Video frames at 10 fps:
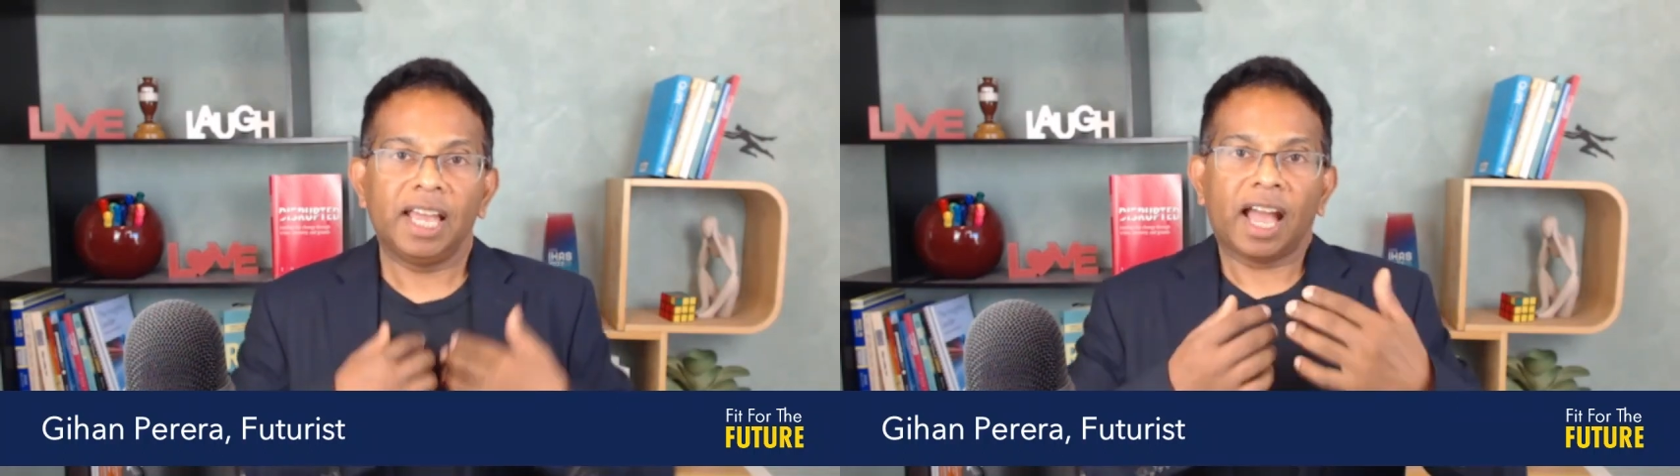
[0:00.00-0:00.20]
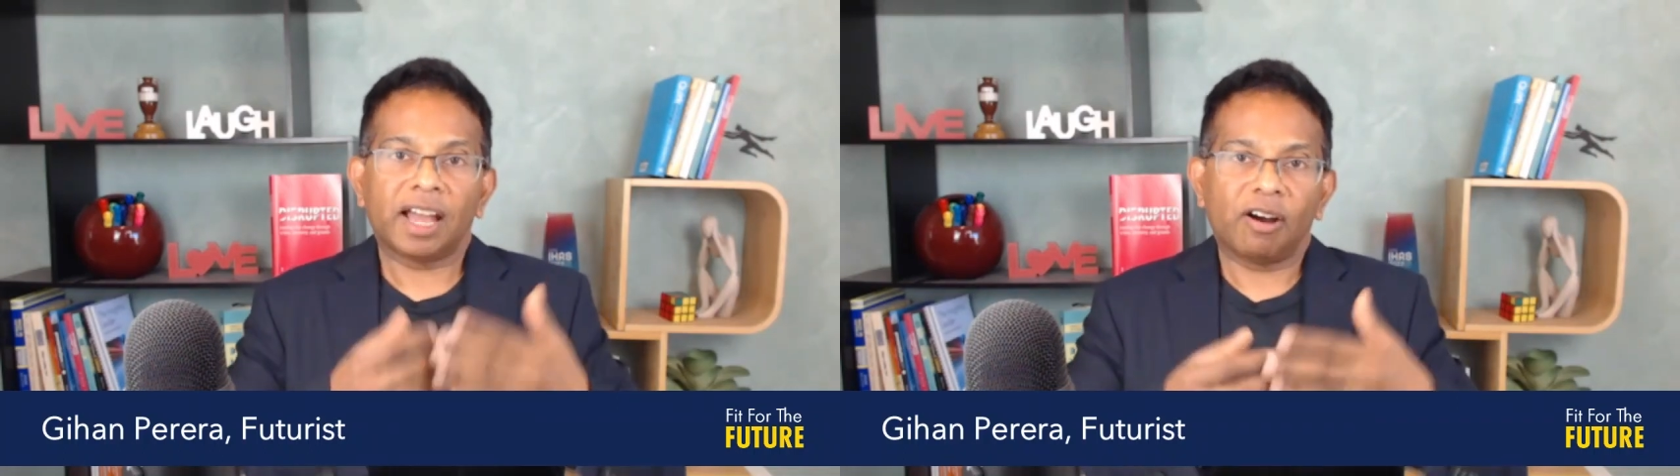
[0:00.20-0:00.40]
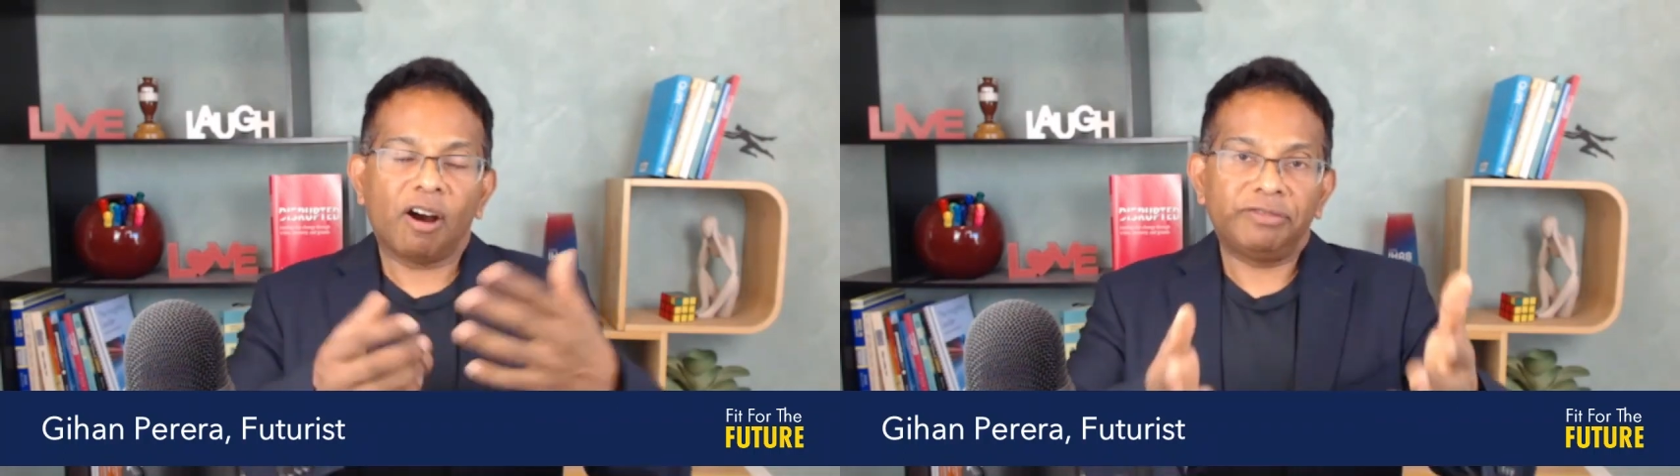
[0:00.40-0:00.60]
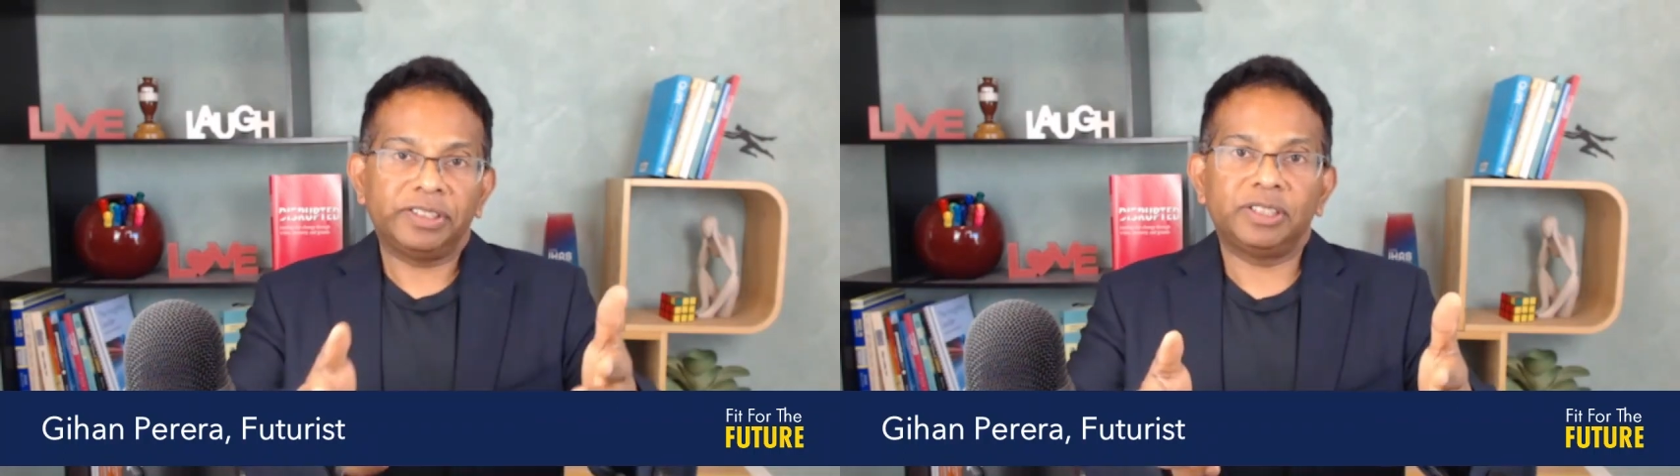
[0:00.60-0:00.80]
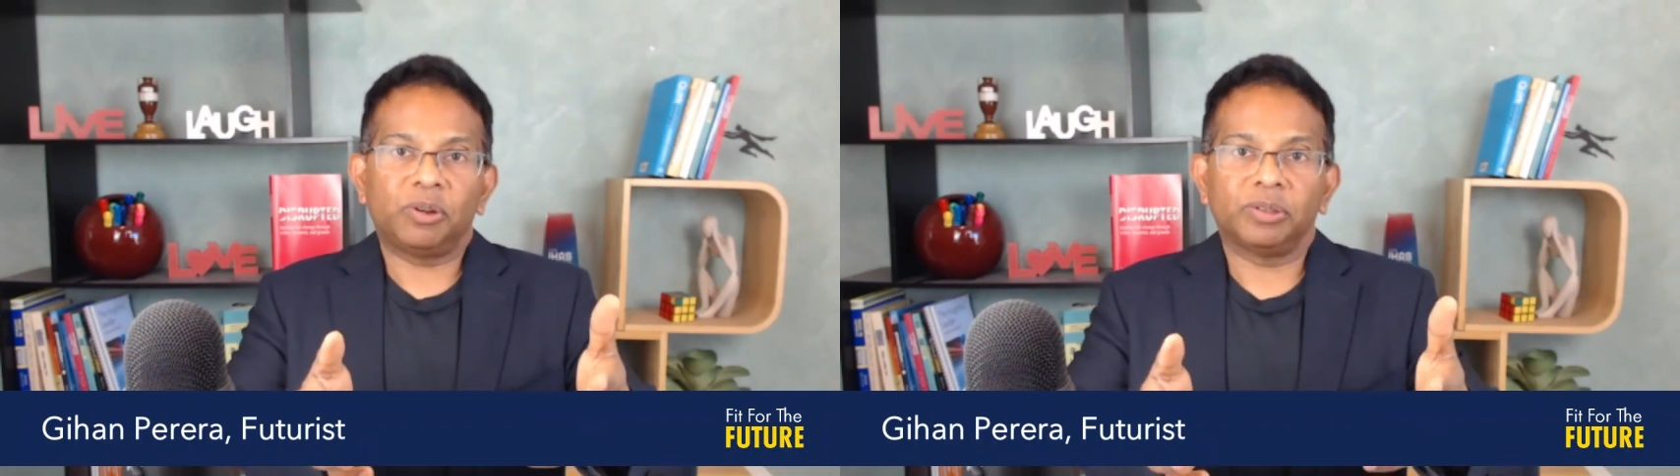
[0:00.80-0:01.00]
I often
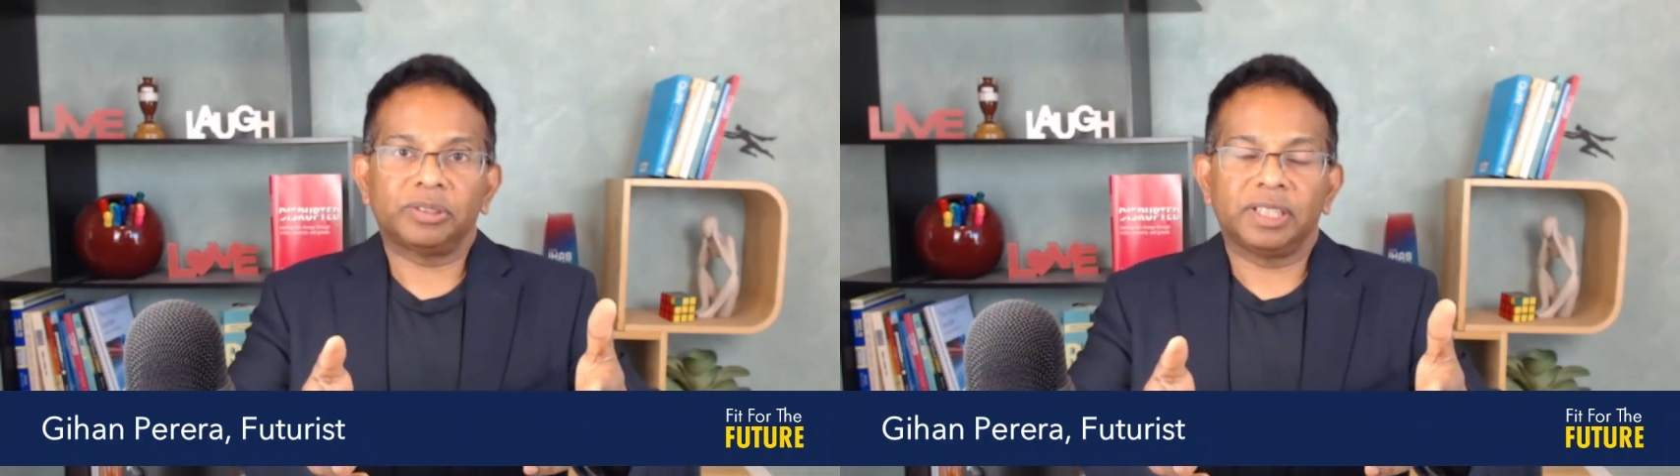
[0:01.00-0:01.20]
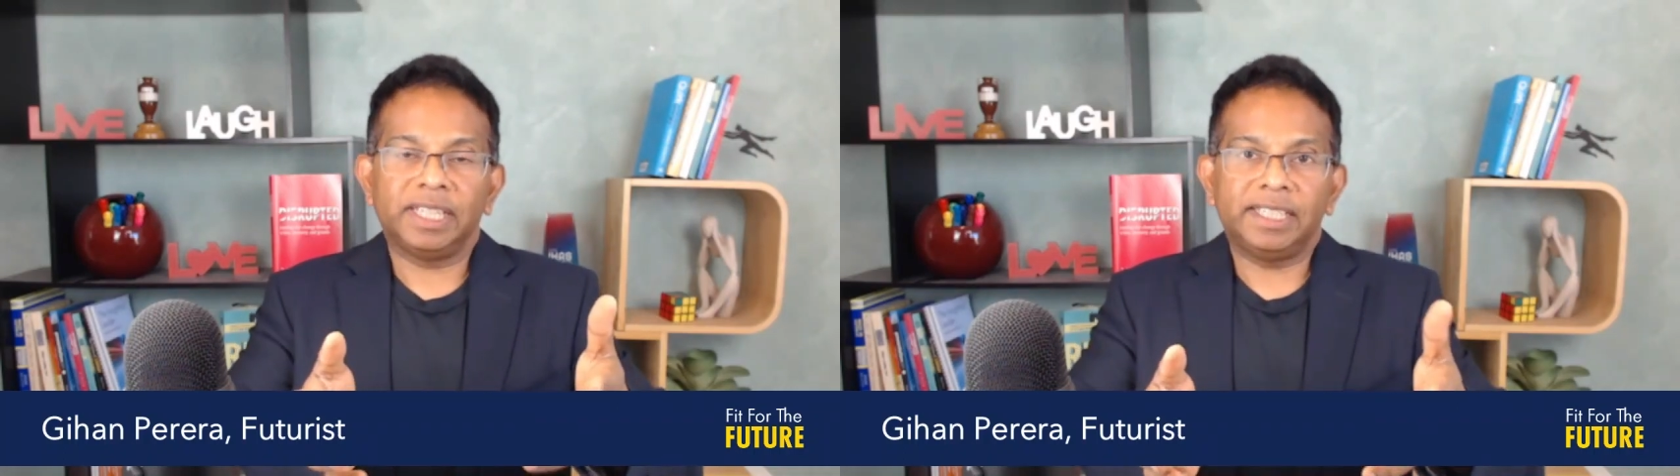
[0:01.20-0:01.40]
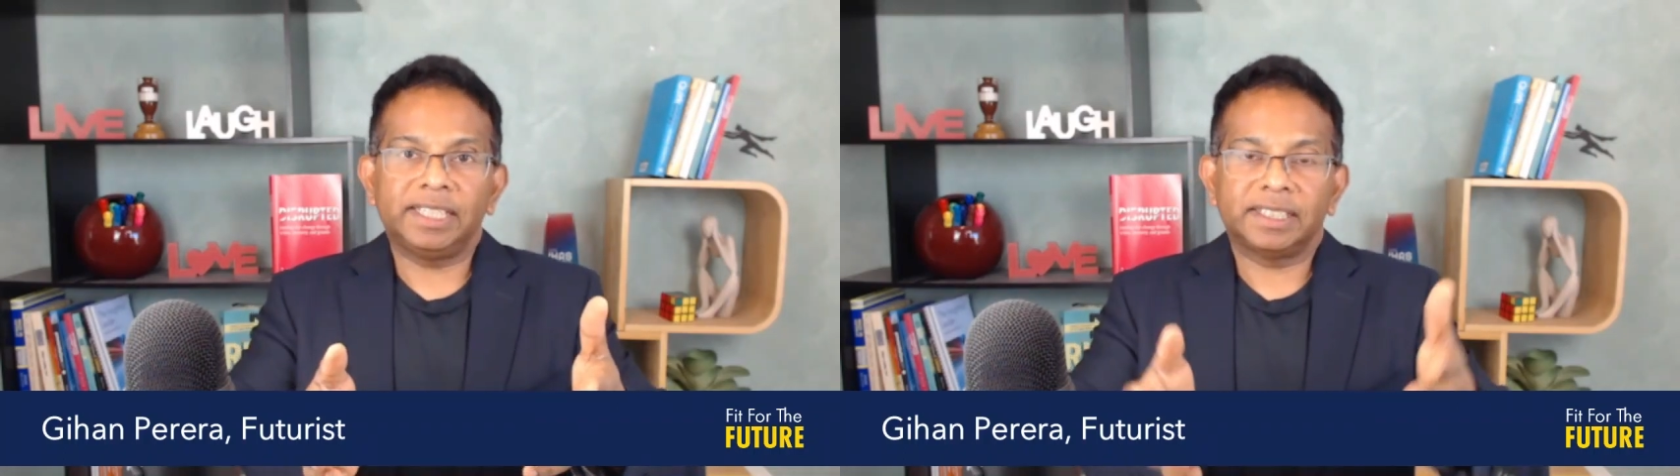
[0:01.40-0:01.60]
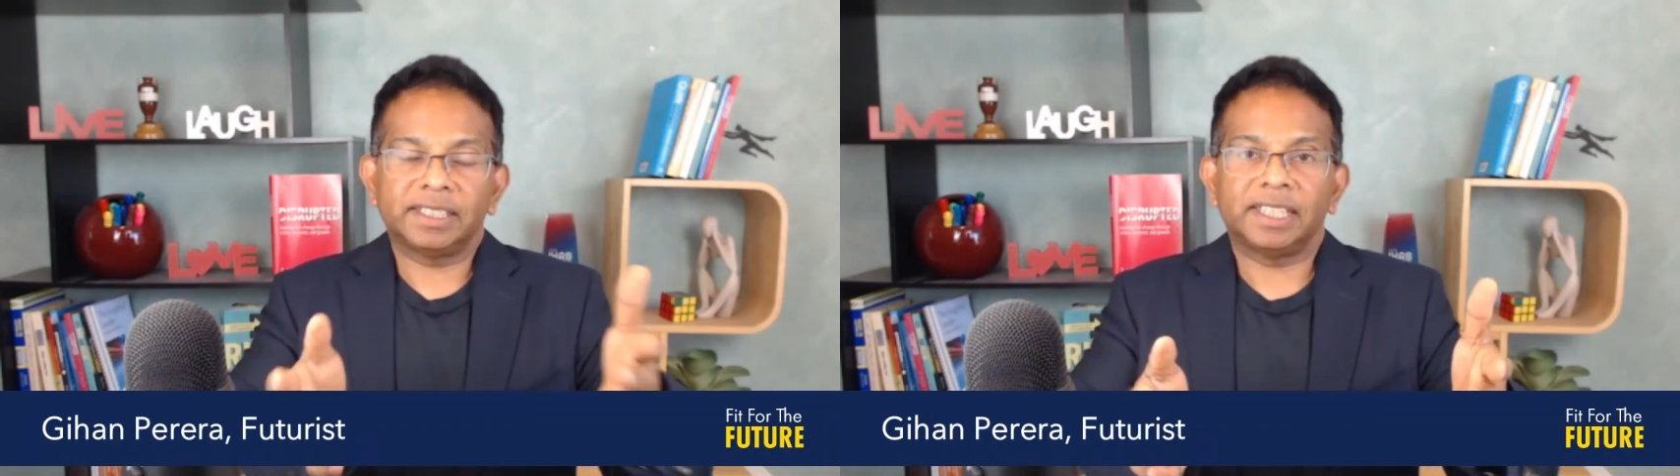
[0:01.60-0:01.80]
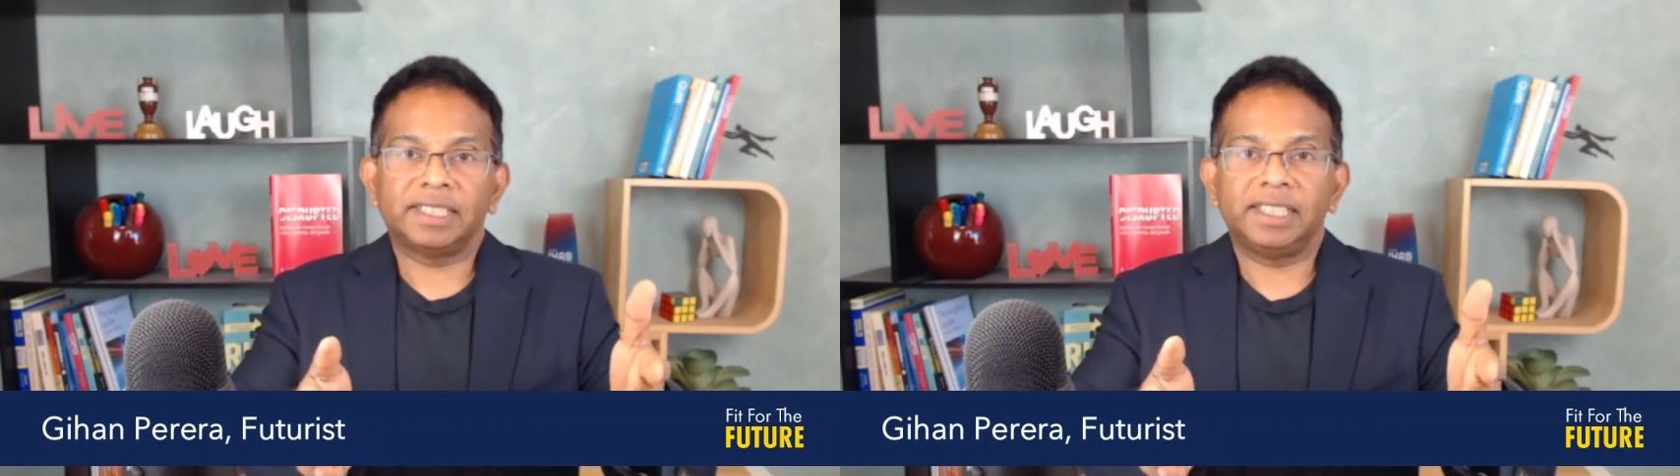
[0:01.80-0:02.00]
talk to leaders and
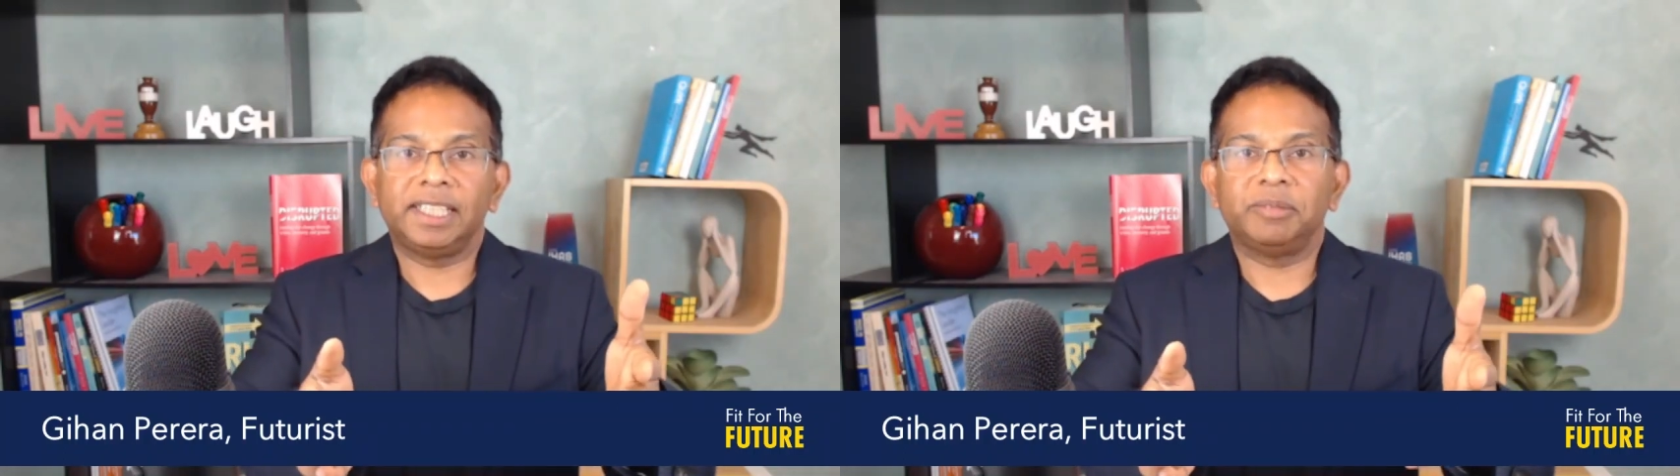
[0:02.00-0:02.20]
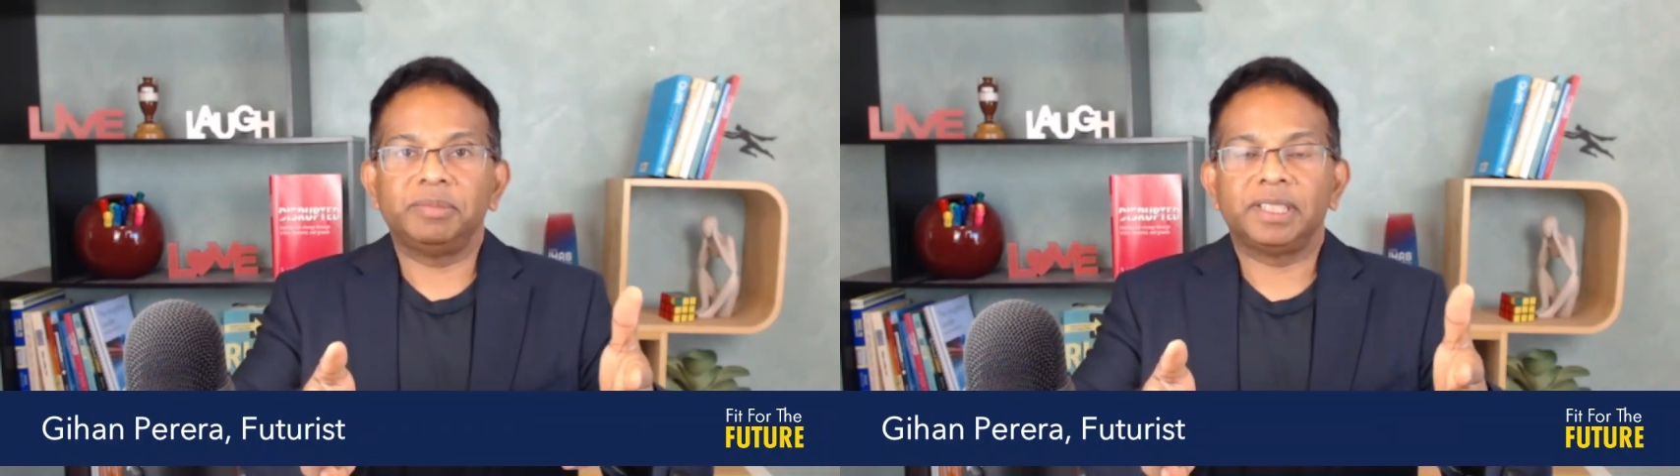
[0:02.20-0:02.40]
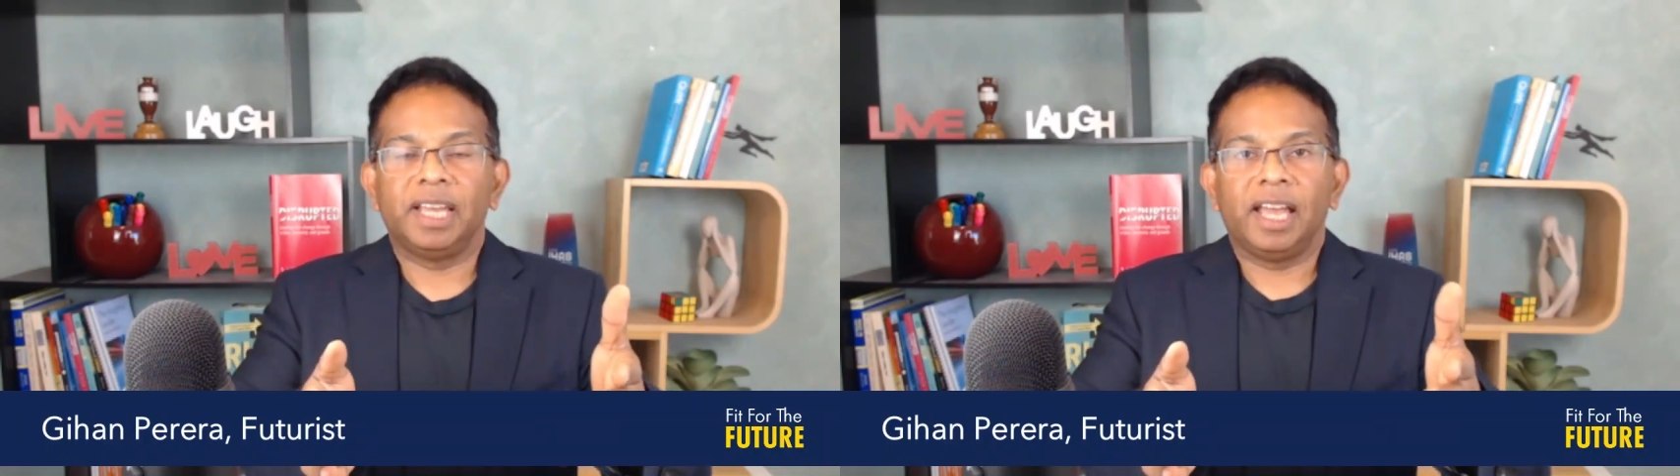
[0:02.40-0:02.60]
their teams